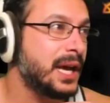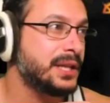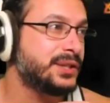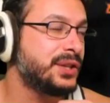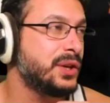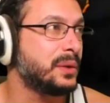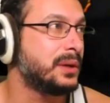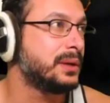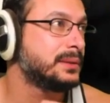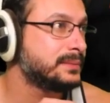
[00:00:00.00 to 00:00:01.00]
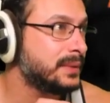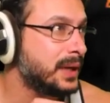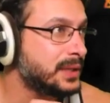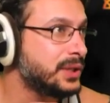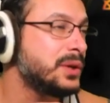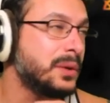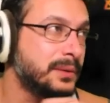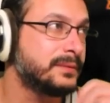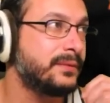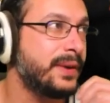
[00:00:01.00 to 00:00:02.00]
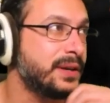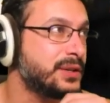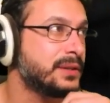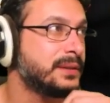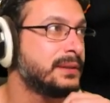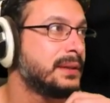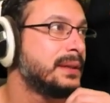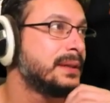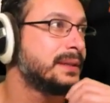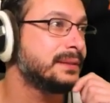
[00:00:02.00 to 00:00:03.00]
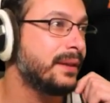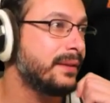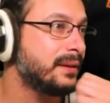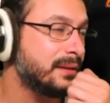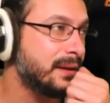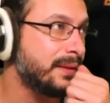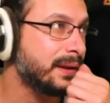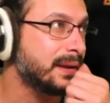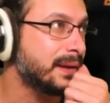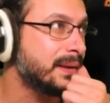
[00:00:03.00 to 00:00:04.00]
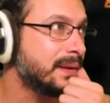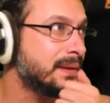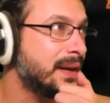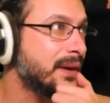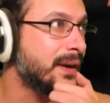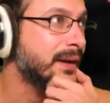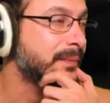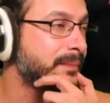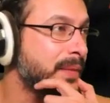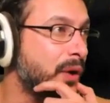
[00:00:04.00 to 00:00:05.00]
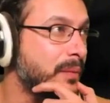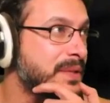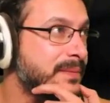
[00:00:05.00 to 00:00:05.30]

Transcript: A 2 fringe. Nothing good. Not great. No.